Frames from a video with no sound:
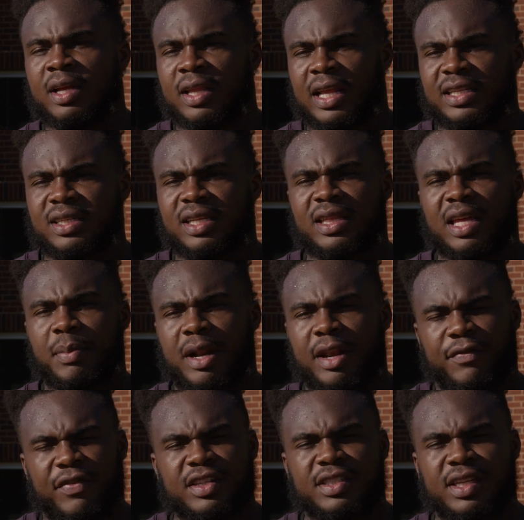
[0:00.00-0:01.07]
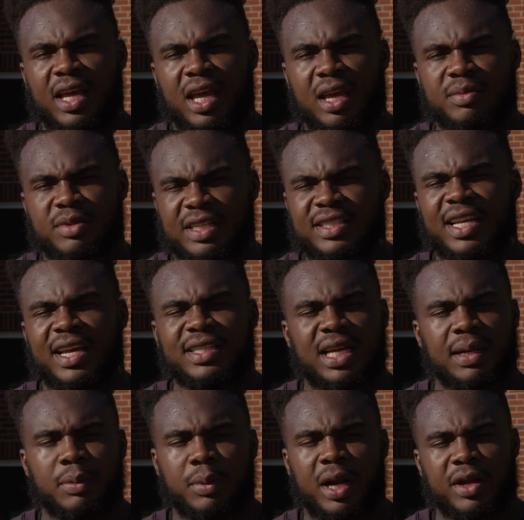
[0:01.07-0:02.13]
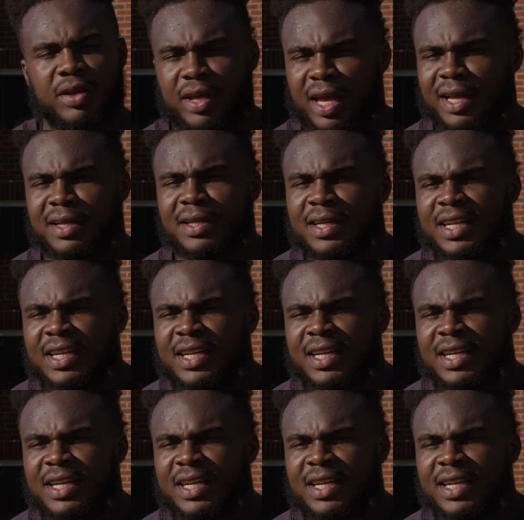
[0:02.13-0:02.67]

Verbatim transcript: That's a good thing about division games. That second time around, you got